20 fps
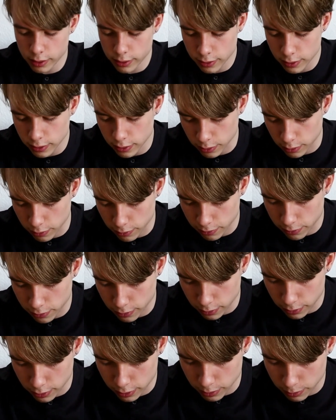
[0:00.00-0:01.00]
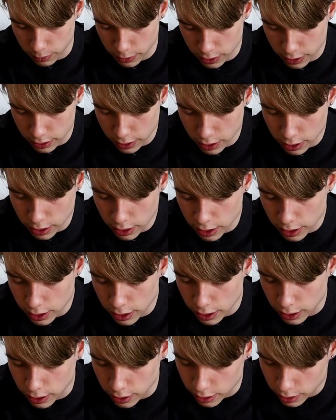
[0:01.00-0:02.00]
So you fold them in,
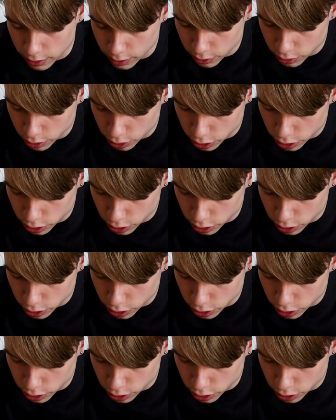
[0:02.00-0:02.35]
and then your